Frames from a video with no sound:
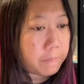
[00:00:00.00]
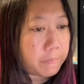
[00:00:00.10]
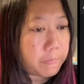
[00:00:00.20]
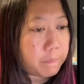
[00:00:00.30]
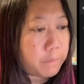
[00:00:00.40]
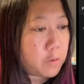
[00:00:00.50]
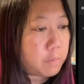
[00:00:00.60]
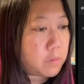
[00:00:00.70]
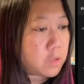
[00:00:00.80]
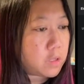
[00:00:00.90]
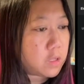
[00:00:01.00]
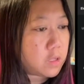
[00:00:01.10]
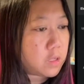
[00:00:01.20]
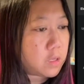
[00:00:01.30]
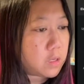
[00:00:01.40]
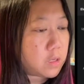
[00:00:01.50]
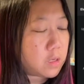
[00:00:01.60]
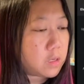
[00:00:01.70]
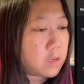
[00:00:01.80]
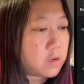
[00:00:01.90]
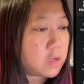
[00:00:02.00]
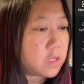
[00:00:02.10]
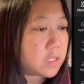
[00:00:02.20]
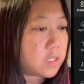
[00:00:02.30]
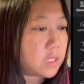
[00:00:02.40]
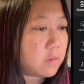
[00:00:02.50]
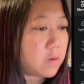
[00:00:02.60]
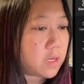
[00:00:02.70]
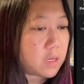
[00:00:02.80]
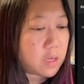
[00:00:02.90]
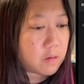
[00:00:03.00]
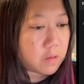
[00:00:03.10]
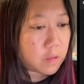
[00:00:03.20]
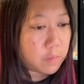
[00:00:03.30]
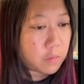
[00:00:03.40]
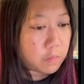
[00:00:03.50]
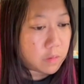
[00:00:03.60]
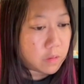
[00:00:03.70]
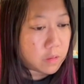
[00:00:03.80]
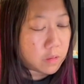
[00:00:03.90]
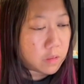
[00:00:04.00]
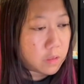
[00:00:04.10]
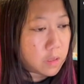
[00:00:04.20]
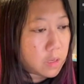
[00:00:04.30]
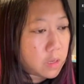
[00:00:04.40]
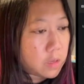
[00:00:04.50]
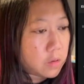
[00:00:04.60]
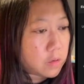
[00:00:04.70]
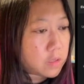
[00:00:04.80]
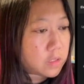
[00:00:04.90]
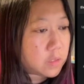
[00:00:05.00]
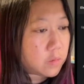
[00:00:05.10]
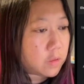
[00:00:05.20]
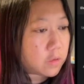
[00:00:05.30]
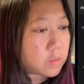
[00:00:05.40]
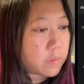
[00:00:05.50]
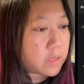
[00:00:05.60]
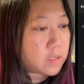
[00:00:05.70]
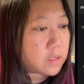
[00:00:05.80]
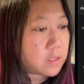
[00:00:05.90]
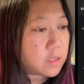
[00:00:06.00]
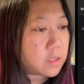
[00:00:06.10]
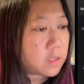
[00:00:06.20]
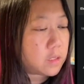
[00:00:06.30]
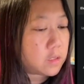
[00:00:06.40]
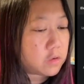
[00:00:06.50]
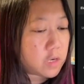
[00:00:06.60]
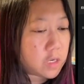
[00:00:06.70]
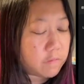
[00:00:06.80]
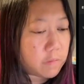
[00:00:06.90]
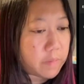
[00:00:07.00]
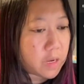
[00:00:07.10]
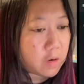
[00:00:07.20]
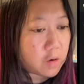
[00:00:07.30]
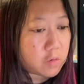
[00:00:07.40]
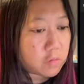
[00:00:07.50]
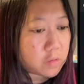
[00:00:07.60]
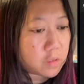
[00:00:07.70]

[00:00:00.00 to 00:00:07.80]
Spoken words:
Purple. You can just see what, I don't like the purple. You can just see what looks best. Try different backgrounds.